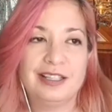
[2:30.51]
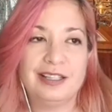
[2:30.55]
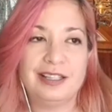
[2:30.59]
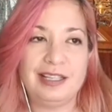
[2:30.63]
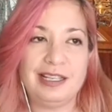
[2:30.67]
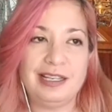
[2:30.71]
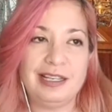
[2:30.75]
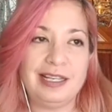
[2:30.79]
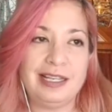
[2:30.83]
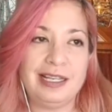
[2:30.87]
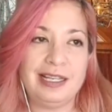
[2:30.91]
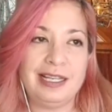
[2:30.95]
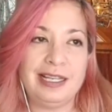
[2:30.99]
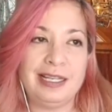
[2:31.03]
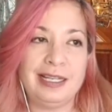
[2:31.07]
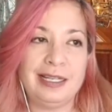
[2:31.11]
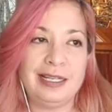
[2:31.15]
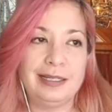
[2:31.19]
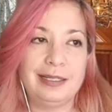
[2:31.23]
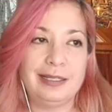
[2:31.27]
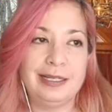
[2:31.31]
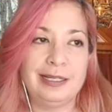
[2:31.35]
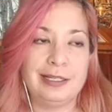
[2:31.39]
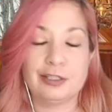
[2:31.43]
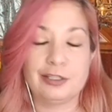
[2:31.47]
the
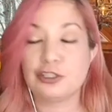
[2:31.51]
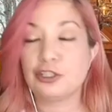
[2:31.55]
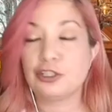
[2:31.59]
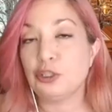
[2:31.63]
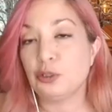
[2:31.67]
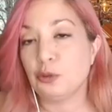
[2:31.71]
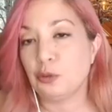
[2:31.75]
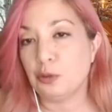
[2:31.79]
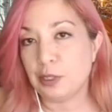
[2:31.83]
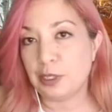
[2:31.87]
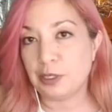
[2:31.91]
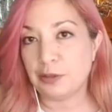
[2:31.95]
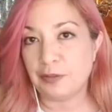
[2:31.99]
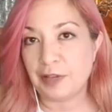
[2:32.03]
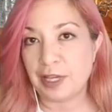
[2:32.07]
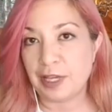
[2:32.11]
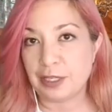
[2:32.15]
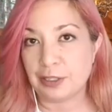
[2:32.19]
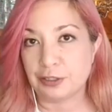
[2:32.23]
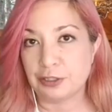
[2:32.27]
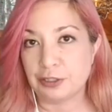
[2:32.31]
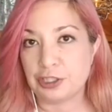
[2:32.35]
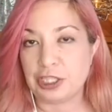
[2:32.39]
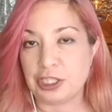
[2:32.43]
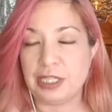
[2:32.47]
intuitive
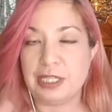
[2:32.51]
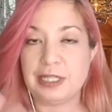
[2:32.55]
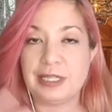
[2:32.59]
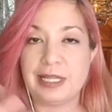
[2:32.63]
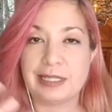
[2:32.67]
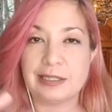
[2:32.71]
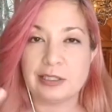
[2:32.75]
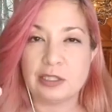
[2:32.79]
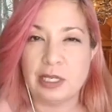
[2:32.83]
energy.